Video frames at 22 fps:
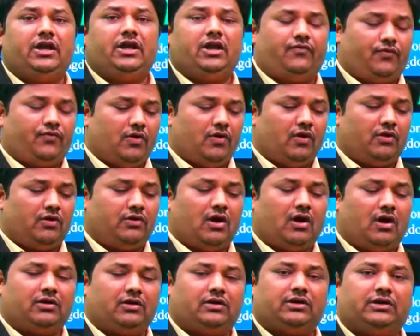if you are
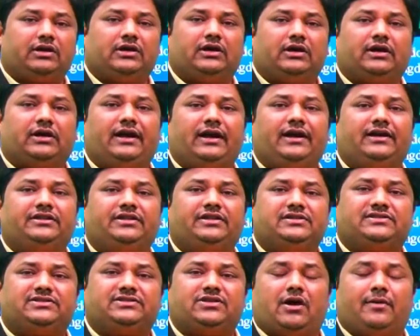not read
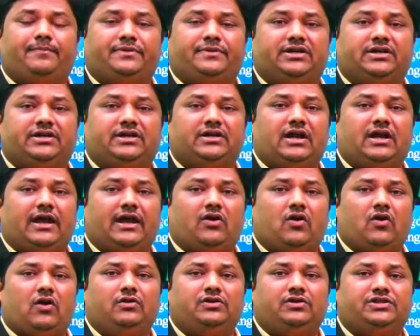this chapter
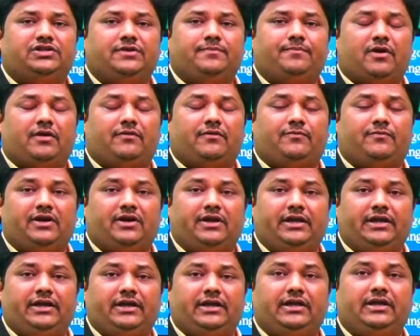ecology
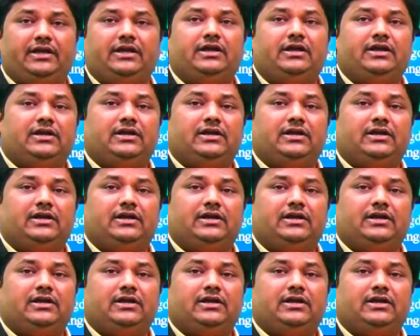properly,